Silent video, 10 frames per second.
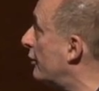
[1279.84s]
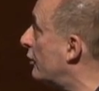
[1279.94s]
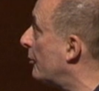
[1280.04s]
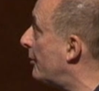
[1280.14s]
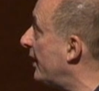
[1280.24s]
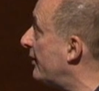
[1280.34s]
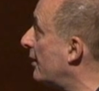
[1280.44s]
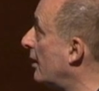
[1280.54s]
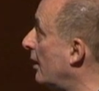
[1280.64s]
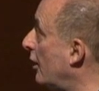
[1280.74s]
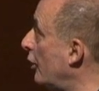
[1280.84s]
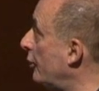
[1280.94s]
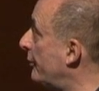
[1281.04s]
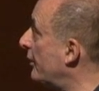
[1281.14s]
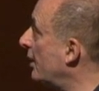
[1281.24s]
the complex,
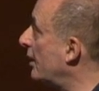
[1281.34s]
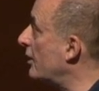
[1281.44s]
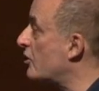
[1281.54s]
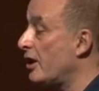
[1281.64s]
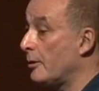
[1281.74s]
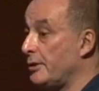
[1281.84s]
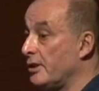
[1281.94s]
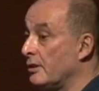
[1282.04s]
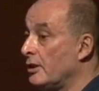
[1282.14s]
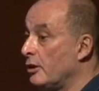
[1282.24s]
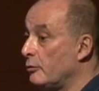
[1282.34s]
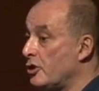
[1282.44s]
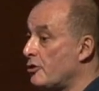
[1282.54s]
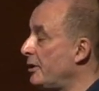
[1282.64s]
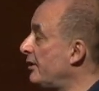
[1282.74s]
HOIP and sharpin,
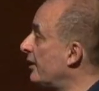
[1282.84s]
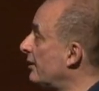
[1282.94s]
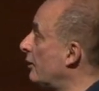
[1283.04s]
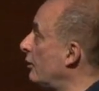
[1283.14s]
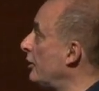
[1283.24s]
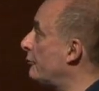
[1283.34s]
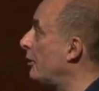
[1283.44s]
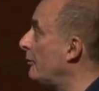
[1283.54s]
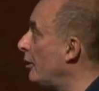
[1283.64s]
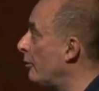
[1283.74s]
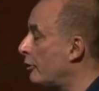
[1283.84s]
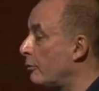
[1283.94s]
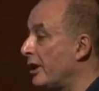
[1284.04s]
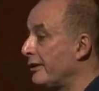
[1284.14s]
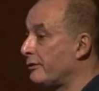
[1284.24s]
which means that Hoyle is probably
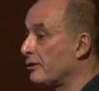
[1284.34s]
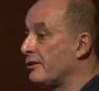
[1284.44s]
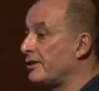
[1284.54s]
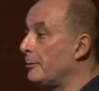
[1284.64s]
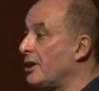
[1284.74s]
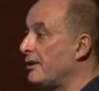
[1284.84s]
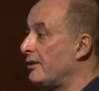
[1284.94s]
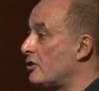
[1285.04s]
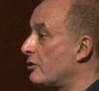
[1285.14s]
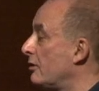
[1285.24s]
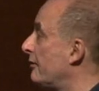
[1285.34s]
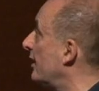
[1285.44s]
required for the stabilization of